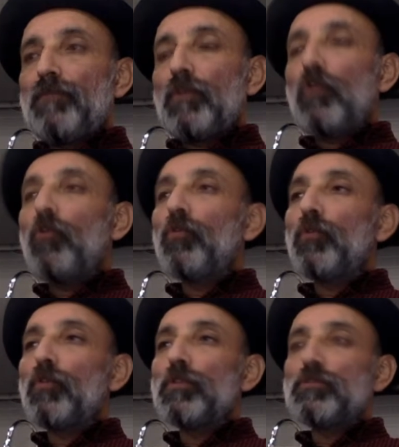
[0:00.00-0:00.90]
Oh
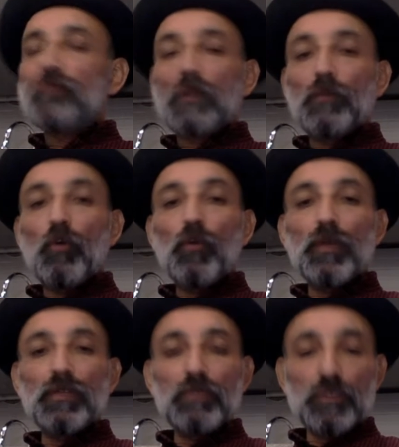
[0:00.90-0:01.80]
no, this what happened. Oh,
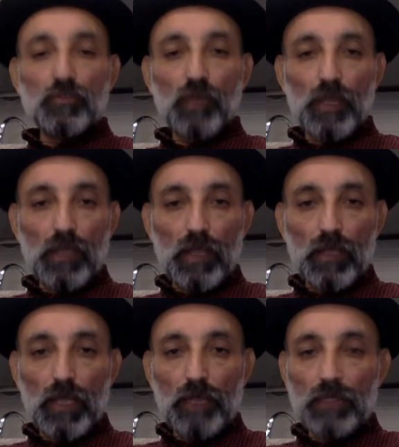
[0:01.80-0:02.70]
by the way, so I
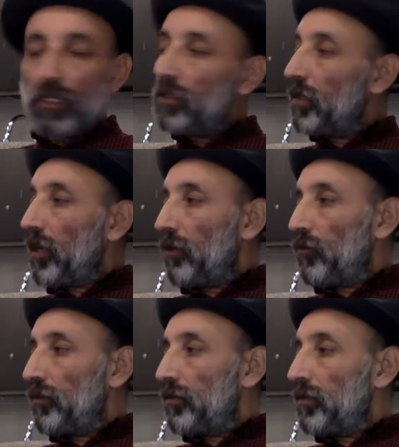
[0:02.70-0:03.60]
have a kitten now.
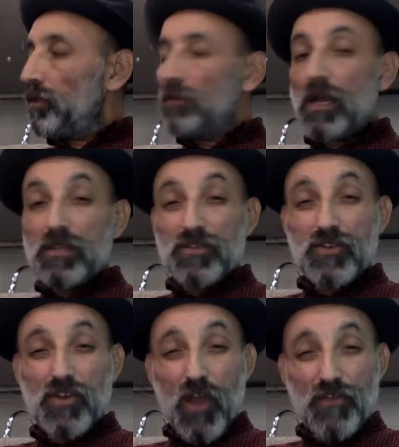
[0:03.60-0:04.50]
Did I
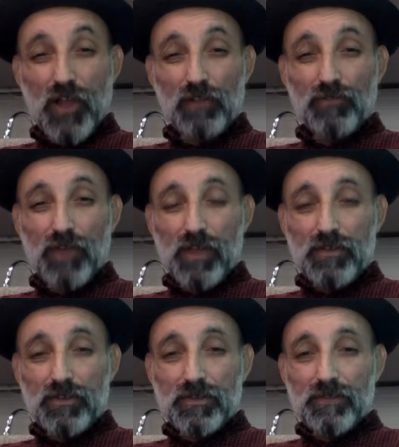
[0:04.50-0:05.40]
tell you
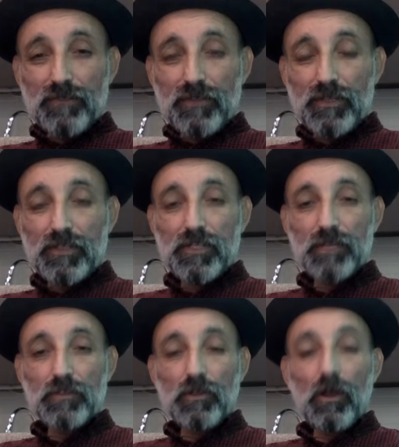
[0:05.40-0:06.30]
guys? His
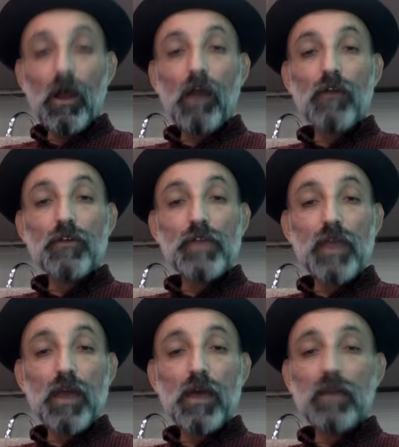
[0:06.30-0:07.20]
name is
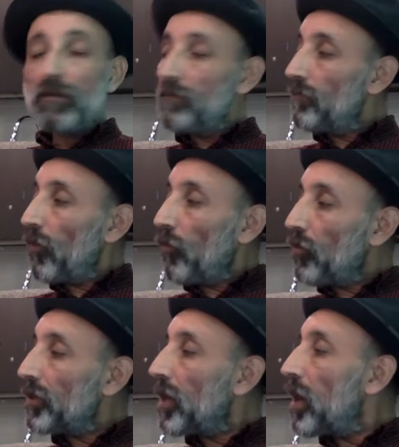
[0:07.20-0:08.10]
Orion.
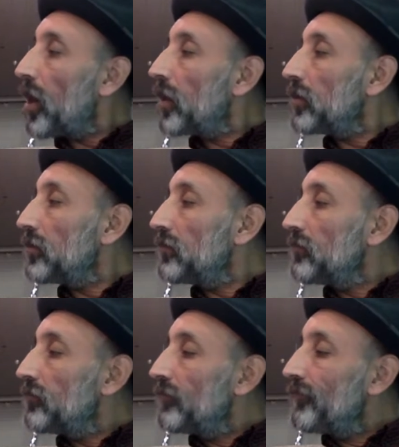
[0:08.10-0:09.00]
Orion,
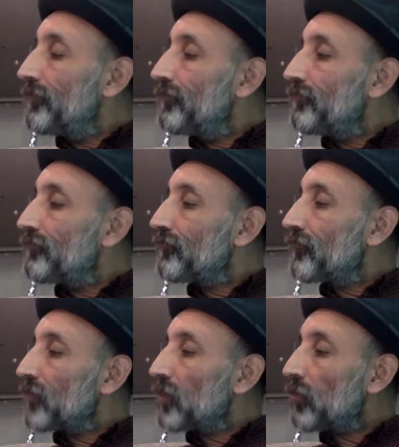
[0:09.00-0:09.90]

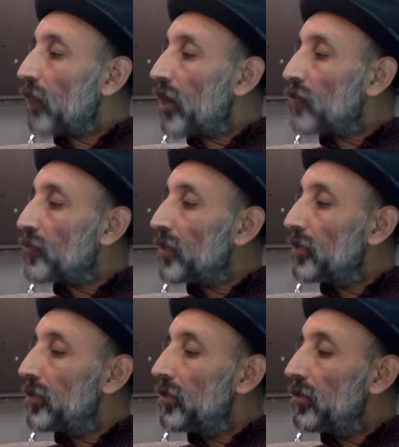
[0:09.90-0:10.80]
where are you,
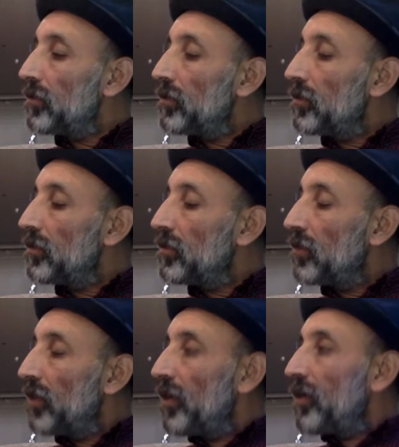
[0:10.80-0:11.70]
baby?
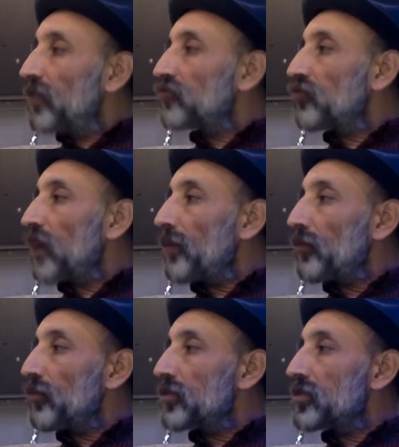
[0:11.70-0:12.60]
So what
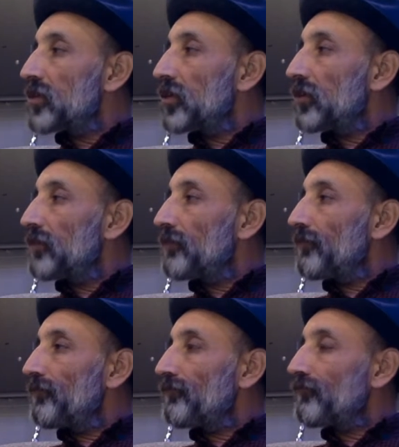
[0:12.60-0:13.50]
happened was that
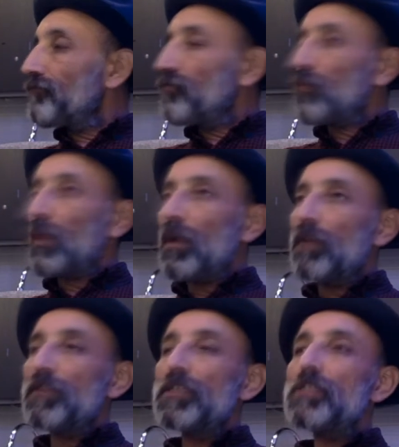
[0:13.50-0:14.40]

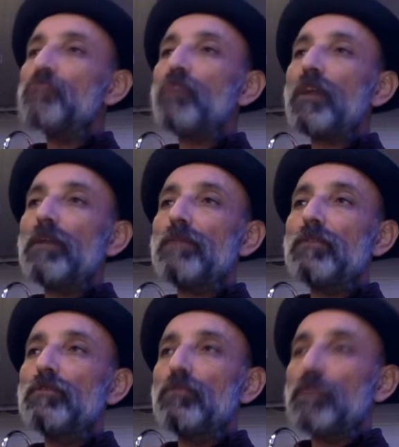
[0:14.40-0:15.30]
this is what I have to
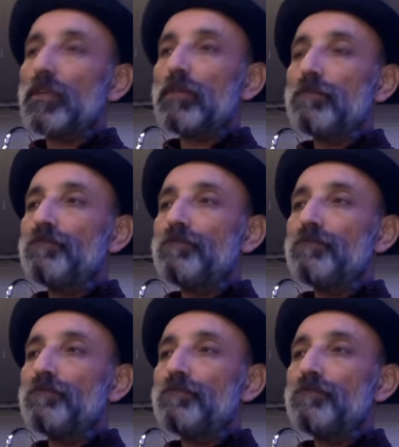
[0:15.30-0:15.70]
do, okay?